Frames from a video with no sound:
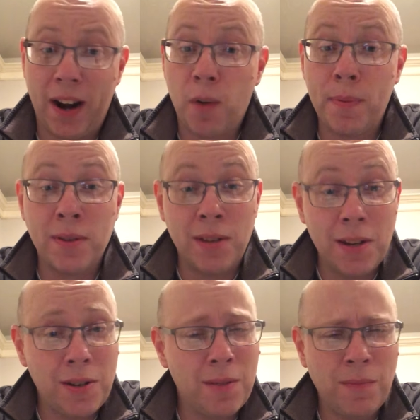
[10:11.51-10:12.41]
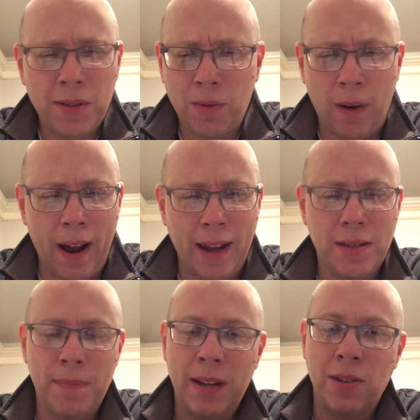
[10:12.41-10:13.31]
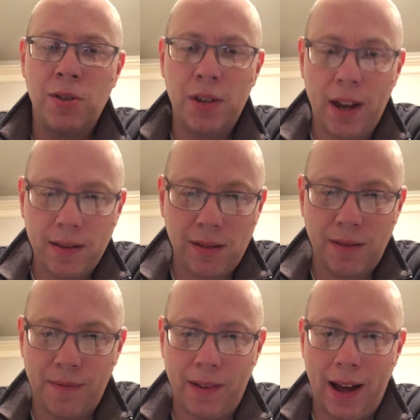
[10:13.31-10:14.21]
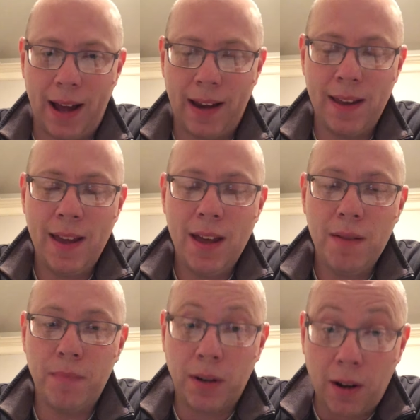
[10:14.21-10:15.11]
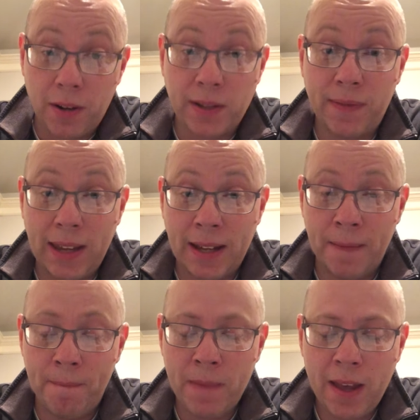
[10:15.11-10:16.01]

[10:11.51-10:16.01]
Our position with Christ being justified because of Him.